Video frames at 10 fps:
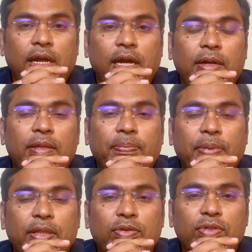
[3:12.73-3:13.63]
And the
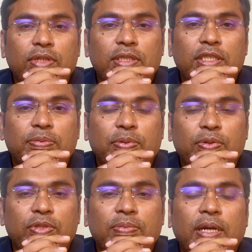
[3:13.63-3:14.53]
pathogenesis
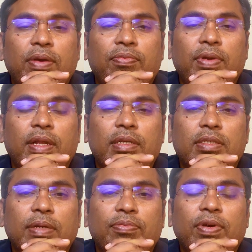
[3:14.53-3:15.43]
produced by
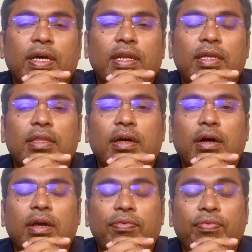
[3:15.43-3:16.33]
somewhere in
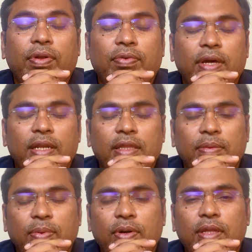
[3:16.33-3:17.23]
the everywhere in the
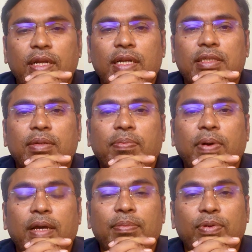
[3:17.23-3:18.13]
body, that is a
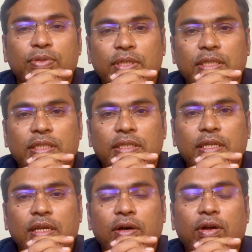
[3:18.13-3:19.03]
fibrosis
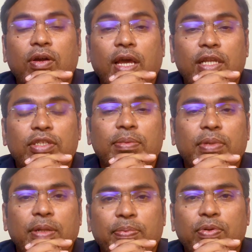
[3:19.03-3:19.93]
or
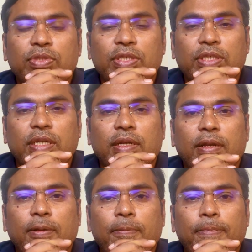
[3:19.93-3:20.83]
calcium deposition
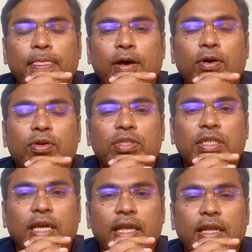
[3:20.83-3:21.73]
or
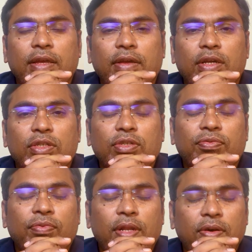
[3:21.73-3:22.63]
scarring. So
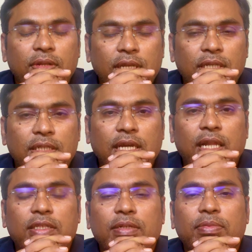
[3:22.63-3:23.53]
whenever there is a
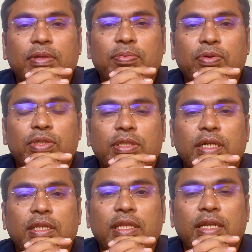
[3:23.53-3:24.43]
calcium
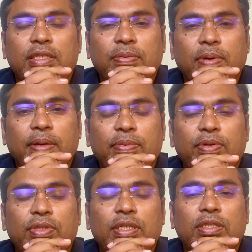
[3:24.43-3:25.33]
deposition, there is a
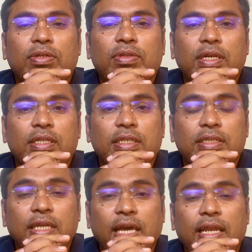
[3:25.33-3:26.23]
fibrosis or there is a
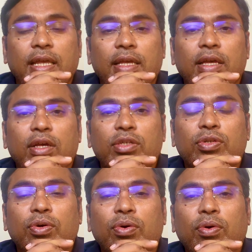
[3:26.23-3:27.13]
scarring.
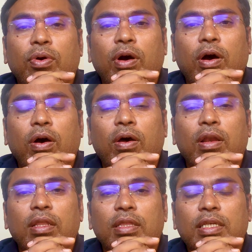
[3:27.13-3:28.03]
So all
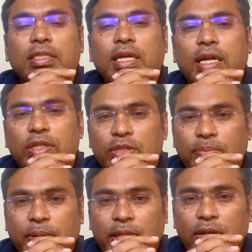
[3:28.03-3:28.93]
these kinds
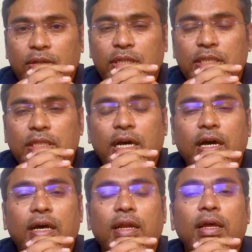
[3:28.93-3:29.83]
of pathologies
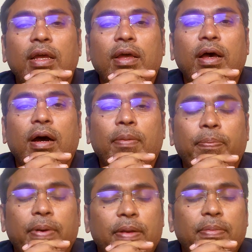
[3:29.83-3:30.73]
are
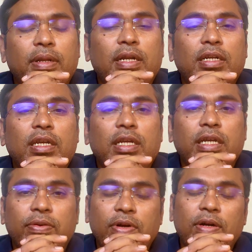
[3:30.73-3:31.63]
permanently
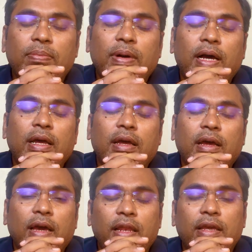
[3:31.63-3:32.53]
cured by
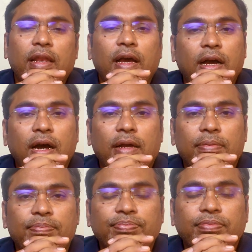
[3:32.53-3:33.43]
CALCAREA CARB.
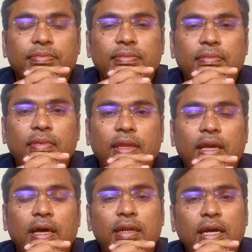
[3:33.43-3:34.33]

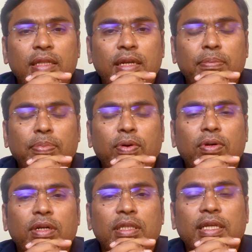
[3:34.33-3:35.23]
Another
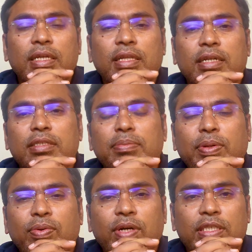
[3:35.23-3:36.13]
important thing, that is a
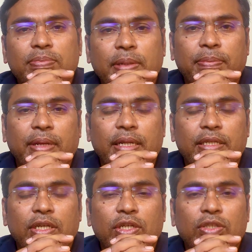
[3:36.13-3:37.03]
mucous membrane.
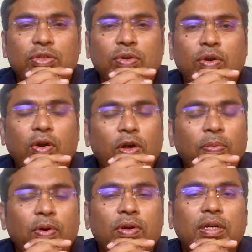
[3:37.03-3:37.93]
So a lot
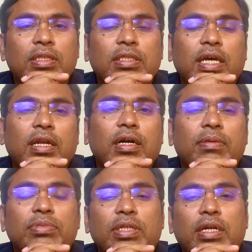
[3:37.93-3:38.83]
of organs are
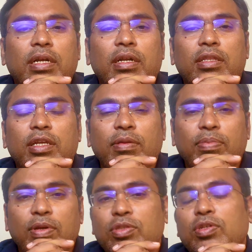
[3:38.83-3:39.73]
comes under the
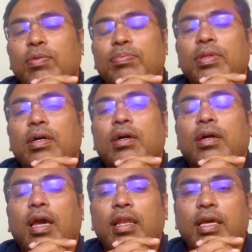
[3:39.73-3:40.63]
influence of the
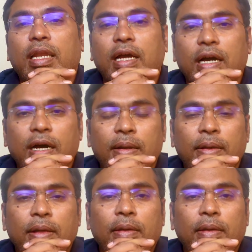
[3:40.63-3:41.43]
CALCAREA CARB,